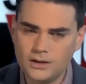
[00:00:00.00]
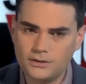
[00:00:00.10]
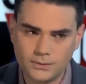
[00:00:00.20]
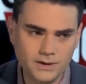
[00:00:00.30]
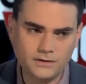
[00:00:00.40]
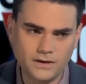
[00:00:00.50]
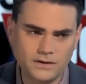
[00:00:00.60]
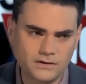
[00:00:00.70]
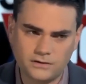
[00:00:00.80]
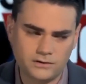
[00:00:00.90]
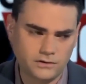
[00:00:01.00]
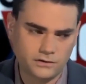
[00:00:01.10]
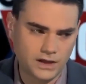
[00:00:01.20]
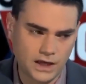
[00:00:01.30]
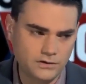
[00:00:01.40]
Now, the reason that this
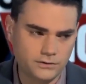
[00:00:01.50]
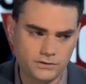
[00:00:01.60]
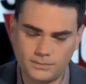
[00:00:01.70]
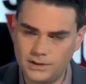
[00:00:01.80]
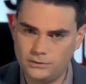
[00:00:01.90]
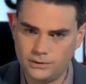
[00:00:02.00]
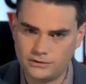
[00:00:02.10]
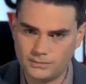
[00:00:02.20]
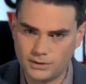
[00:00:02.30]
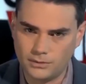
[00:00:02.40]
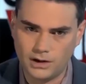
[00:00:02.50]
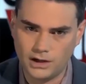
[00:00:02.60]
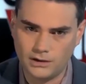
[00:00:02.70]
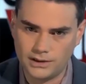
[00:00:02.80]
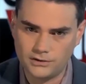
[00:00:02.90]
isn't just a case of somebody doing
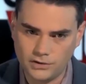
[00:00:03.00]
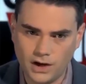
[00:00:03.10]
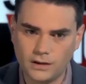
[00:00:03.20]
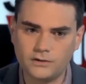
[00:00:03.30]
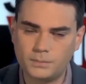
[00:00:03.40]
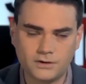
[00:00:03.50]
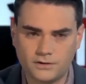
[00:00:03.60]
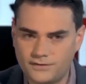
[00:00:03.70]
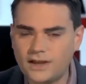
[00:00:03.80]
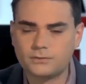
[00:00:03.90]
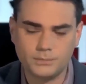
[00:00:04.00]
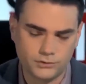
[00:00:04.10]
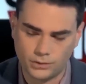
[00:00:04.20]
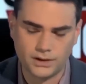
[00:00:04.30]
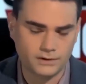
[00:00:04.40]
something wrong and going to jail is because the
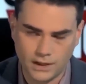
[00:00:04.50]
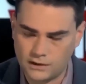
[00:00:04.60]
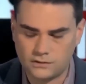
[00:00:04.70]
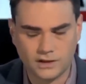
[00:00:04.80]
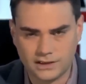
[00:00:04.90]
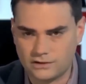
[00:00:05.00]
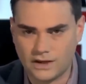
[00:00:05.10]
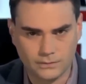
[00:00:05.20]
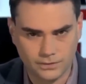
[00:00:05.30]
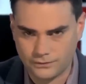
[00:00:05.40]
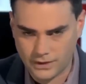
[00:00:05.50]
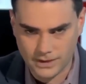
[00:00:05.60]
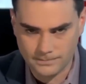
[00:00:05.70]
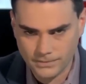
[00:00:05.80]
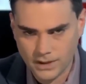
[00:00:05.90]
vast majority of cases like this end
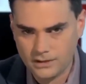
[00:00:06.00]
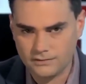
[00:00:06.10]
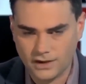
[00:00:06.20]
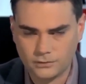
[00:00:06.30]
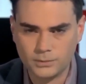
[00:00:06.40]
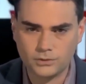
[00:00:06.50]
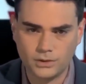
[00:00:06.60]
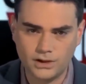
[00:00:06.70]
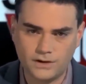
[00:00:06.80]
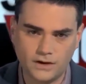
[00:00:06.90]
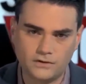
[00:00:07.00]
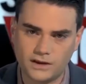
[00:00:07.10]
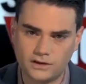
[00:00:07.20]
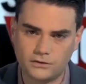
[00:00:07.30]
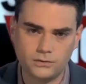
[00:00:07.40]
with a fine. The vast majority
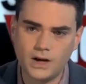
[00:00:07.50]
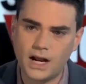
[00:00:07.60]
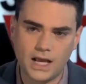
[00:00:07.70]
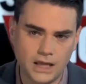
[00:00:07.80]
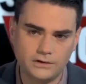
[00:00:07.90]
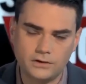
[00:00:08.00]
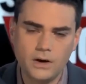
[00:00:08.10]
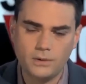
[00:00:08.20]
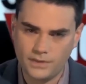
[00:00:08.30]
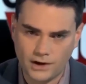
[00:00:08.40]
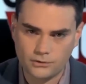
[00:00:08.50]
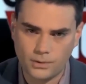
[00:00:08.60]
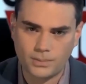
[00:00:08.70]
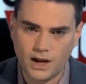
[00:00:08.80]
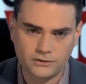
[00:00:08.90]
of cases like this do not end
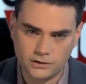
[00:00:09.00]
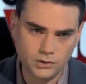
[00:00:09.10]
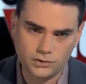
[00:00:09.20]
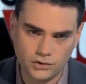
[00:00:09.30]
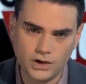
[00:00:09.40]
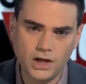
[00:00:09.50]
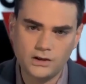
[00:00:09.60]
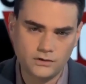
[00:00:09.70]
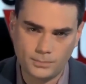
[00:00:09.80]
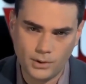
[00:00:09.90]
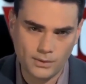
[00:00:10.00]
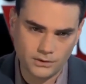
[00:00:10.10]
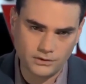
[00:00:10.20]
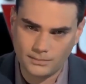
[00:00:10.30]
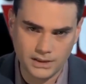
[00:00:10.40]
with actual prosecution to
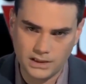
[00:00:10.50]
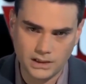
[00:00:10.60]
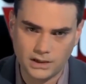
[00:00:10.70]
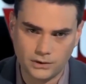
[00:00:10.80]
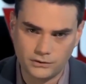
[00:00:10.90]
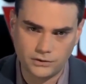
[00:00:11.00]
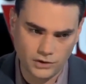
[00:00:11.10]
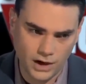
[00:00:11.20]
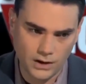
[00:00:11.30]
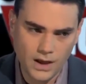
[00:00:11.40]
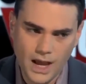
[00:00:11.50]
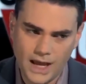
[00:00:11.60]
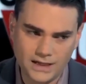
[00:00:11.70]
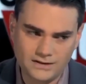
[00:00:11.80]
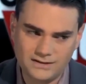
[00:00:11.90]
the point where somebody goes to jail.